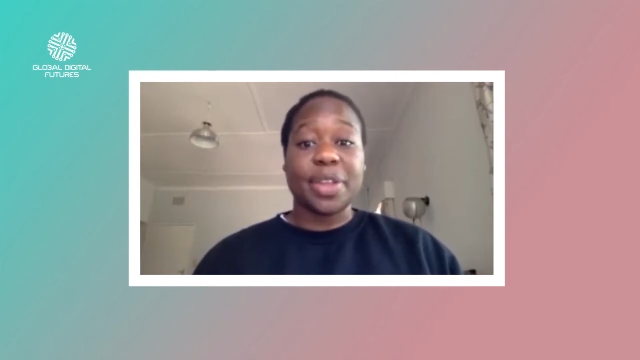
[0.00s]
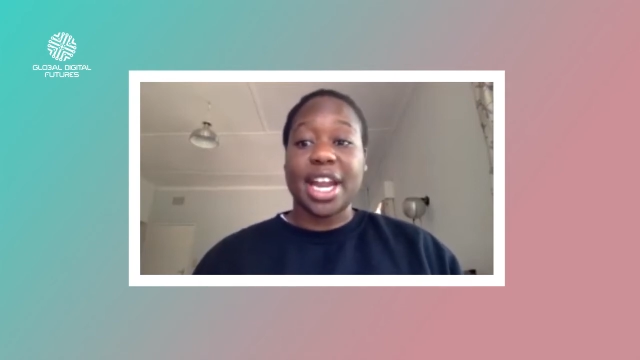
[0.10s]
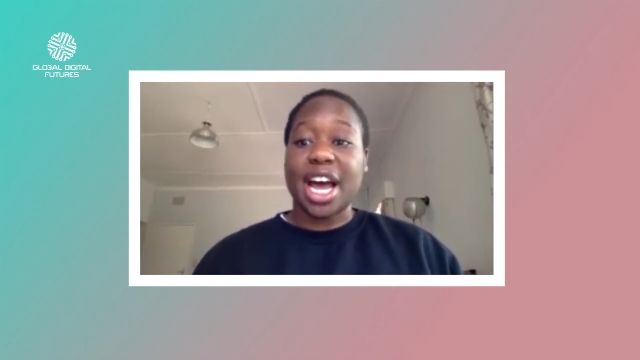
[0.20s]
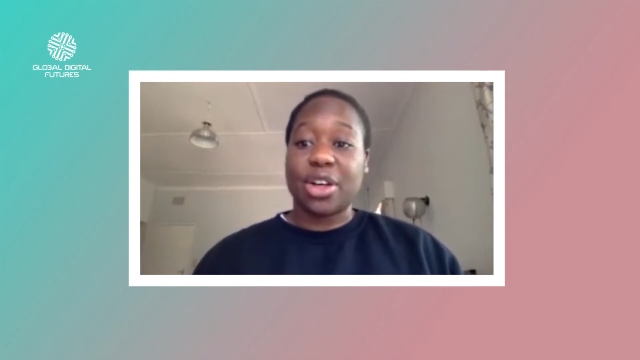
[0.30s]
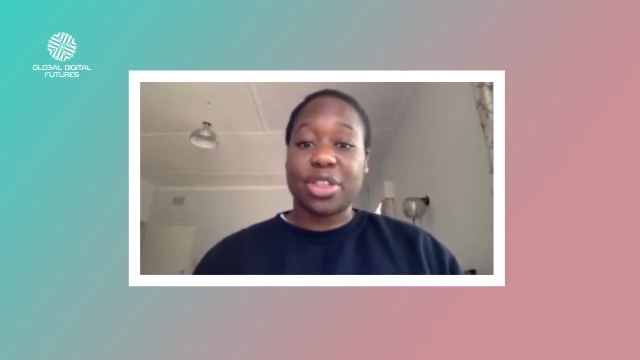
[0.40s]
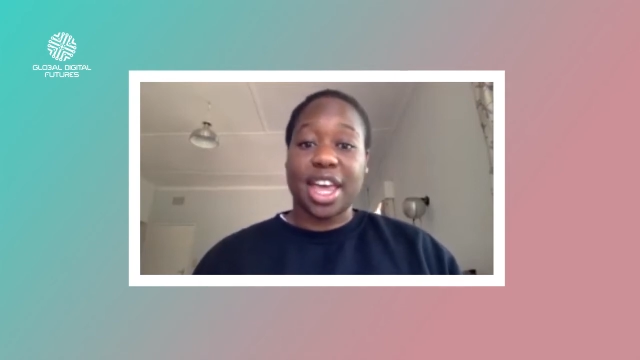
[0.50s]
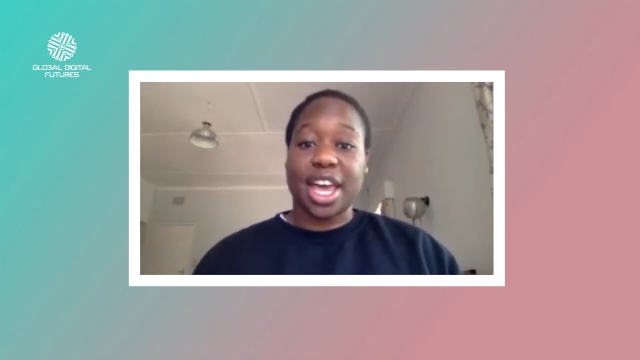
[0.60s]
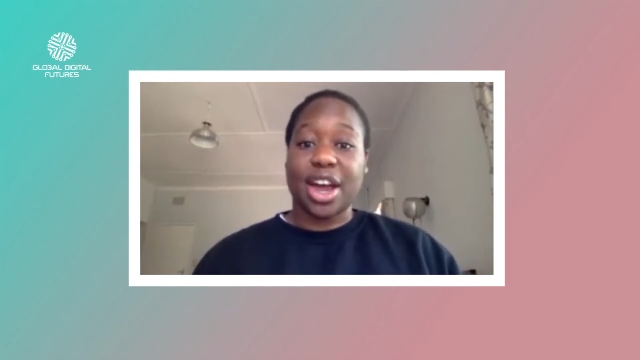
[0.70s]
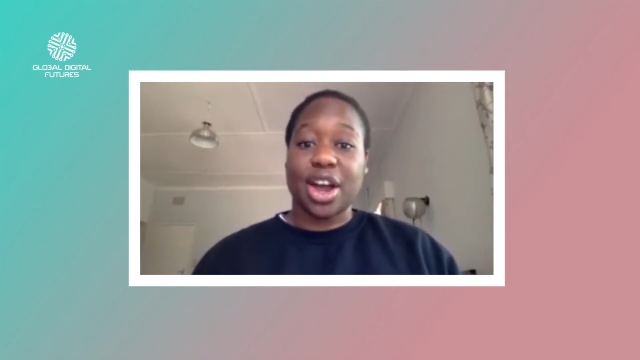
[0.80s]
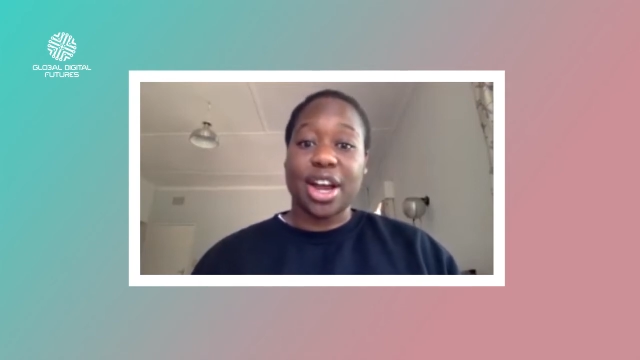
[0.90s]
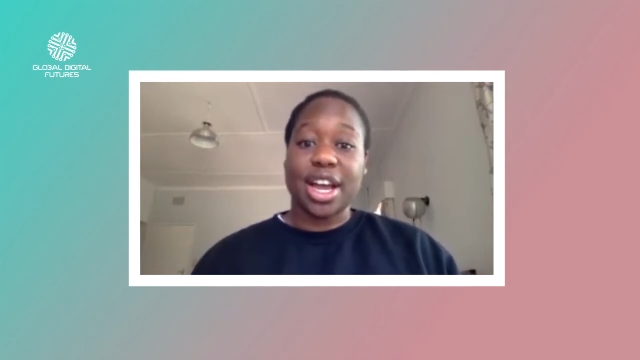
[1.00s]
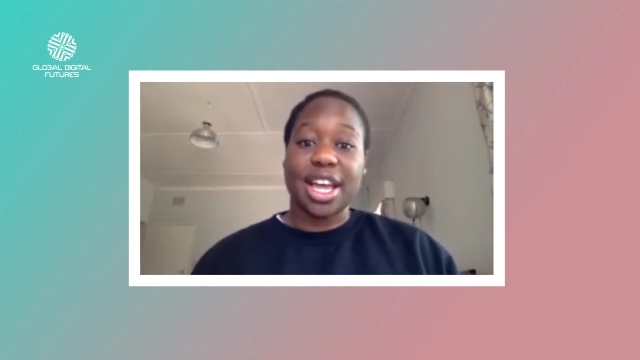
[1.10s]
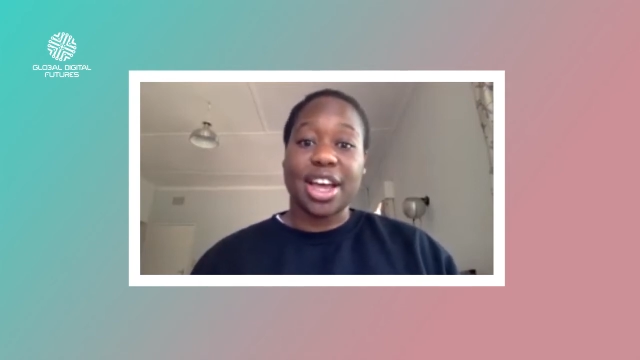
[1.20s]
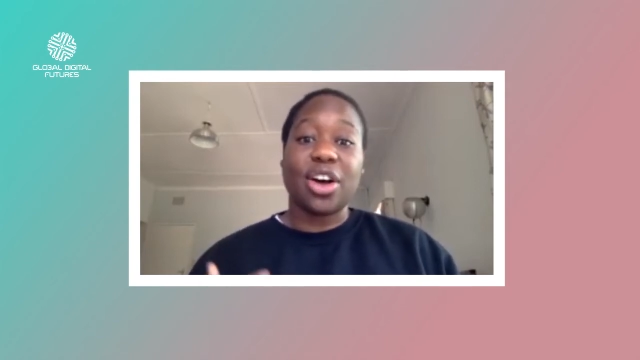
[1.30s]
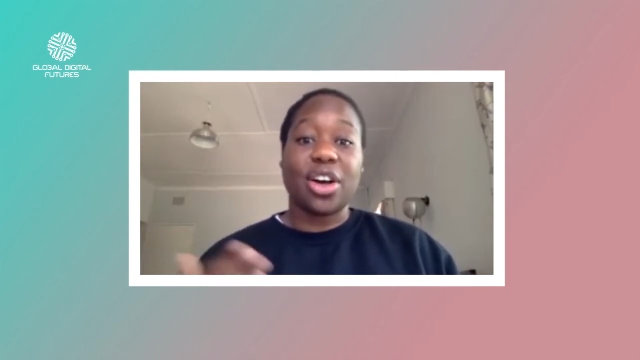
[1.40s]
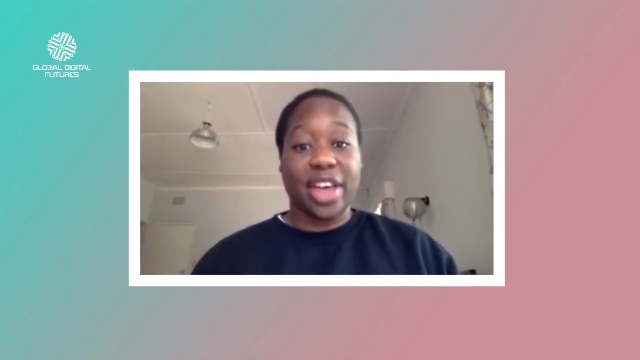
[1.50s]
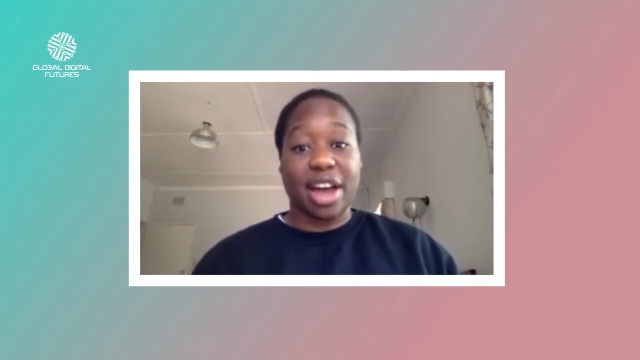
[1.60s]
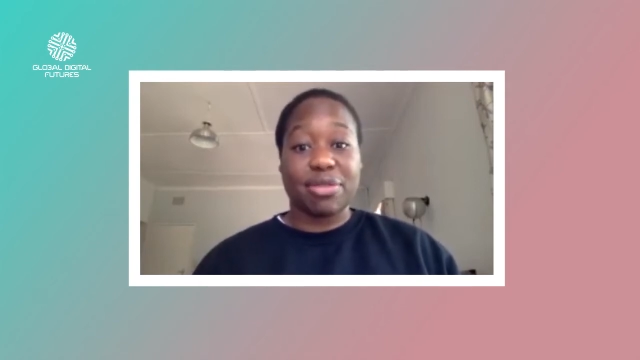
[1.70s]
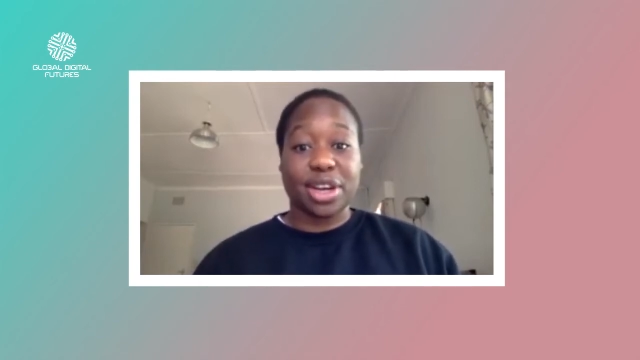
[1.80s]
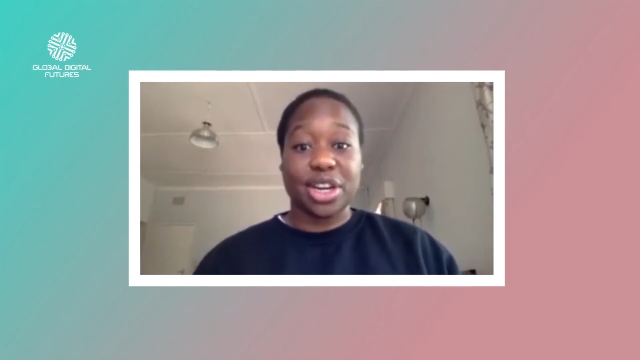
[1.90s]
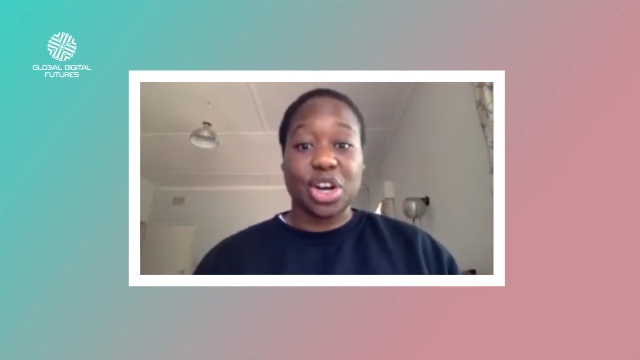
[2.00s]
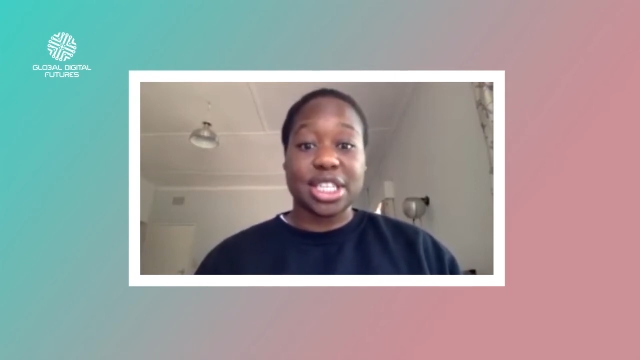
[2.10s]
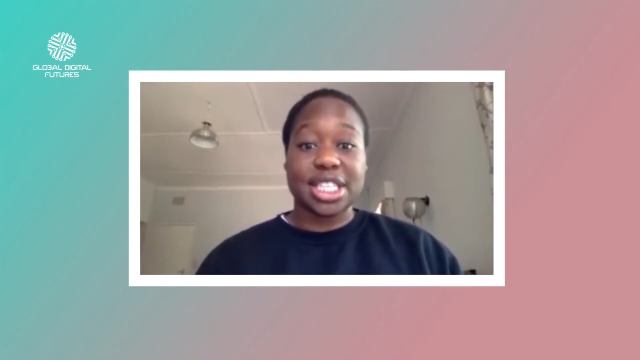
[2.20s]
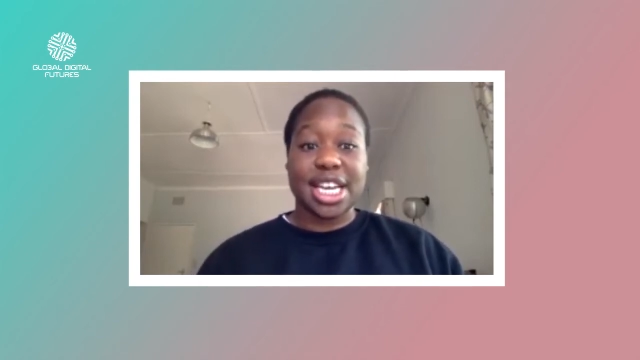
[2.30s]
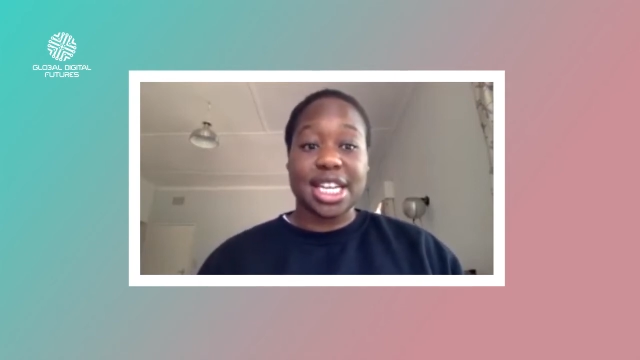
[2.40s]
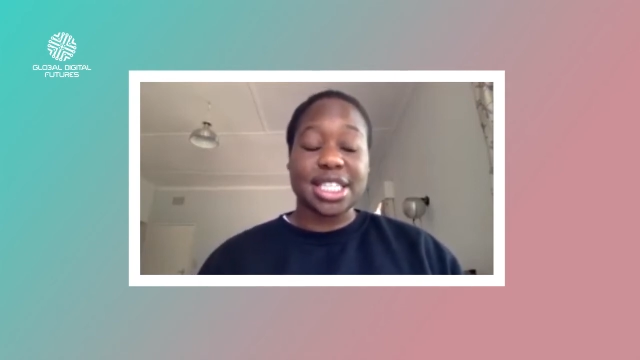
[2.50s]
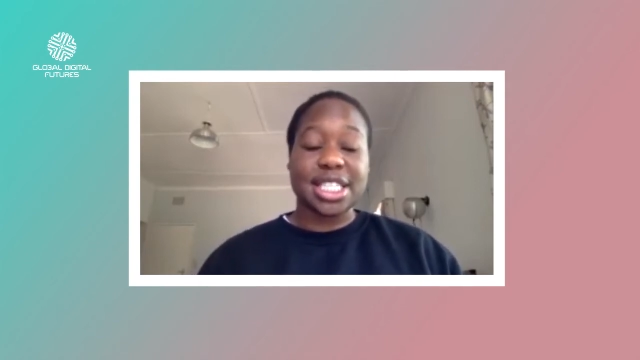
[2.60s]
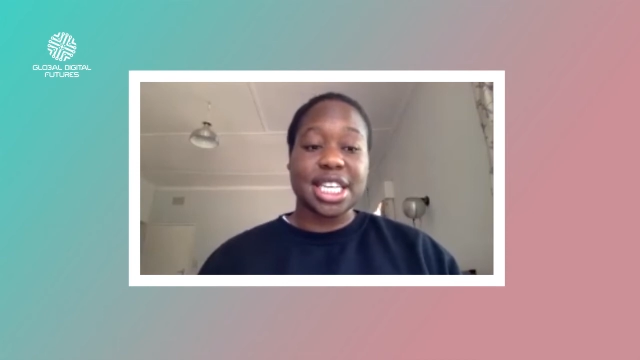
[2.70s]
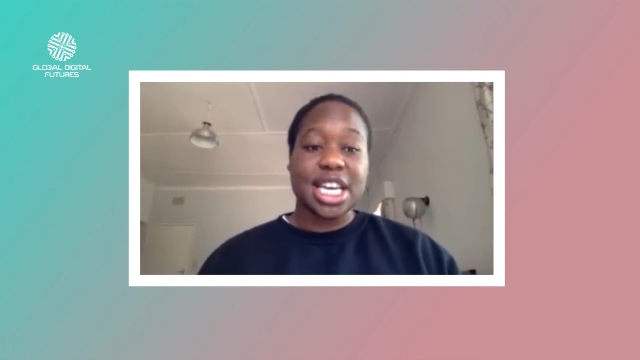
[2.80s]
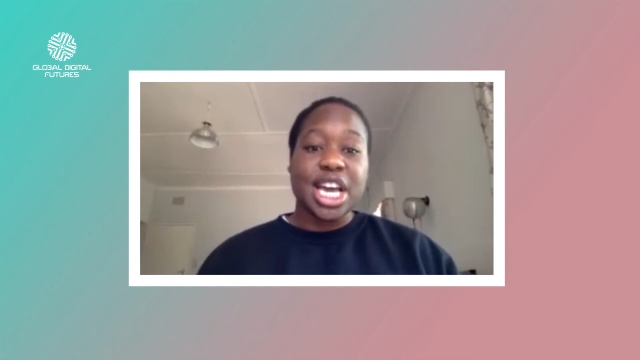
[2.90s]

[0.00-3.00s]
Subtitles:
in healthcare on the African continent.